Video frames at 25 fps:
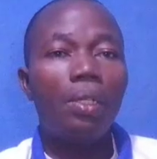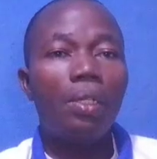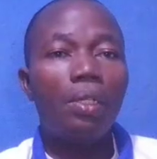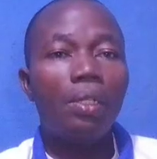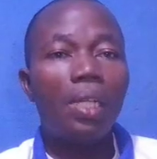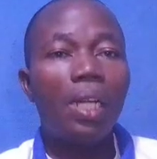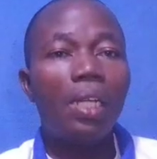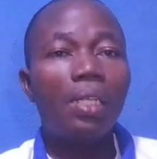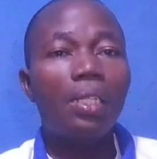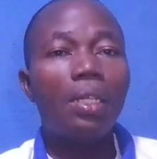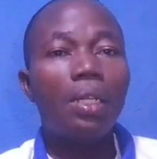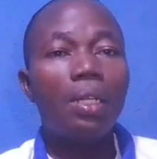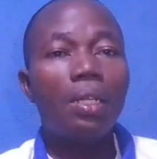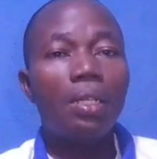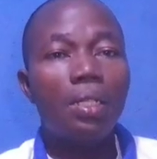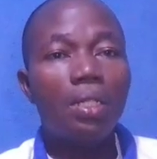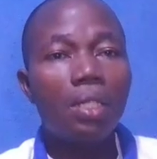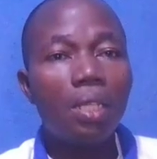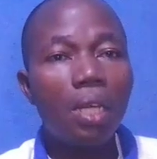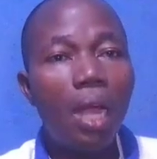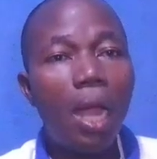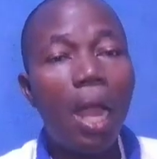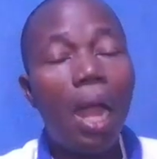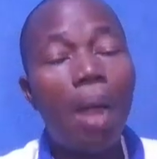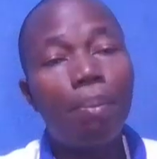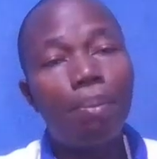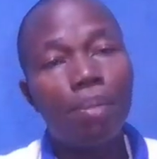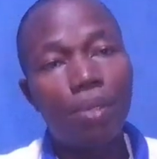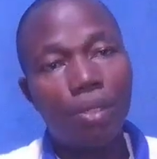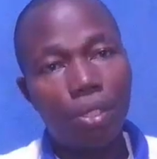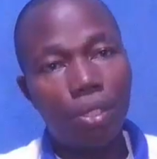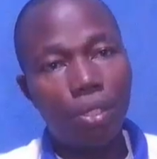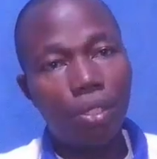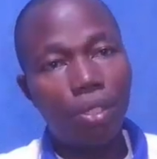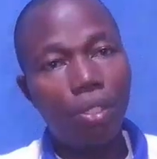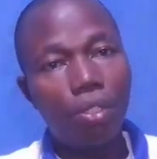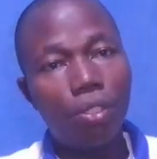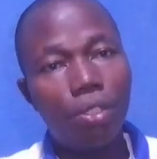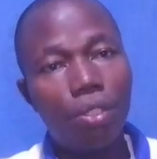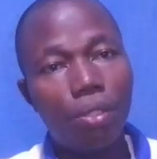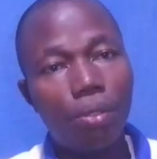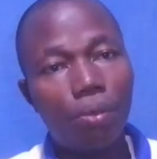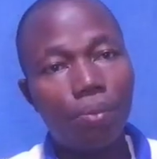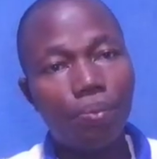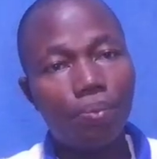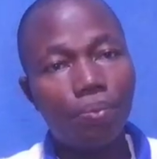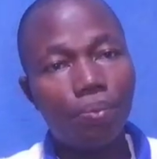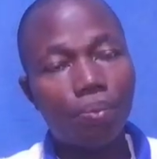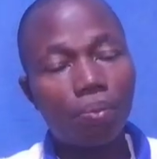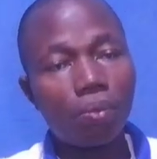That is appreciation.